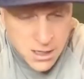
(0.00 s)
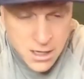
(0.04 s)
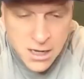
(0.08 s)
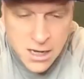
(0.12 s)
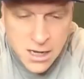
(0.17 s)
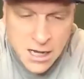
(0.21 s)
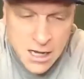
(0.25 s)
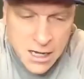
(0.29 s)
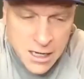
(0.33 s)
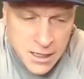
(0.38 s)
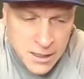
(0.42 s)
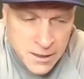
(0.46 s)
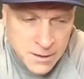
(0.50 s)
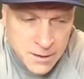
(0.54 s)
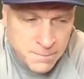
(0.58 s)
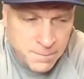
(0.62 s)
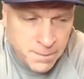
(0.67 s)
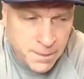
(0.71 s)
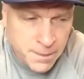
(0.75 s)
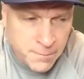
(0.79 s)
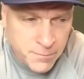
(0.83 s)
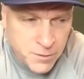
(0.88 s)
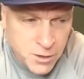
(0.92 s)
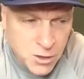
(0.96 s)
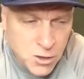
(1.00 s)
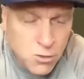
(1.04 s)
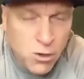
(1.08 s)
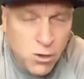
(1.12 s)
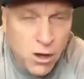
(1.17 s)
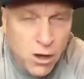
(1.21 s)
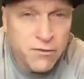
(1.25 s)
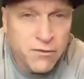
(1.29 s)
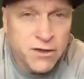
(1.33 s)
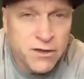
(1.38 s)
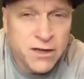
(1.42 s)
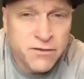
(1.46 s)
um, you
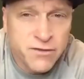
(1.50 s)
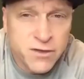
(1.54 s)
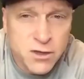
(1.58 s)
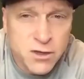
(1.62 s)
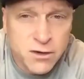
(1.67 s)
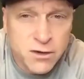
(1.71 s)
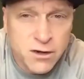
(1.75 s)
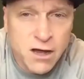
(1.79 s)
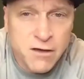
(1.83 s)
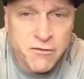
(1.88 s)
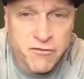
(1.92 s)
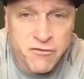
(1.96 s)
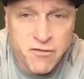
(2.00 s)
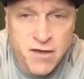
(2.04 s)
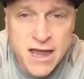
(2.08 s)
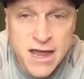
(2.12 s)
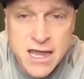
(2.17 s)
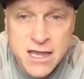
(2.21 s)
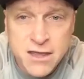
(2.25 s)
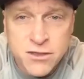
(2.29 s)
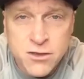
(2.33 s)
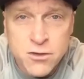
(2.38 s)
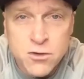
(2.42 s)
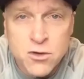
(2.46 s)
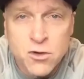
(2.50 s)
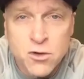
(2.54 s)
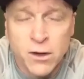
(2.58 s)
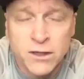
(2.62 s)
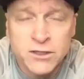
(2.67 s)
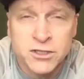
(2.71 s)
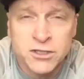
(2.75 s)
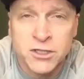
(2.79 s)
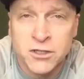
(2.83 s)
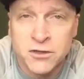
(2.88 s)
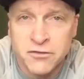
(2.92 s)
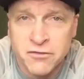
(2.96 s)
often, if you're of faith, you
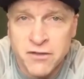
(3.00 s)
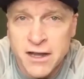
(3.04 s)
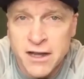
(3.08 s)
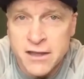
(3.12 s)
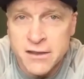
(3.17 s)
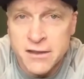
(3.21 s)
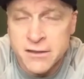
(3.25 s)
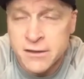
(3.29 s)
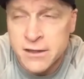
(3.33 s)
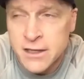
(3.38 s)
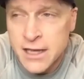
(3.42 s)
question your faith.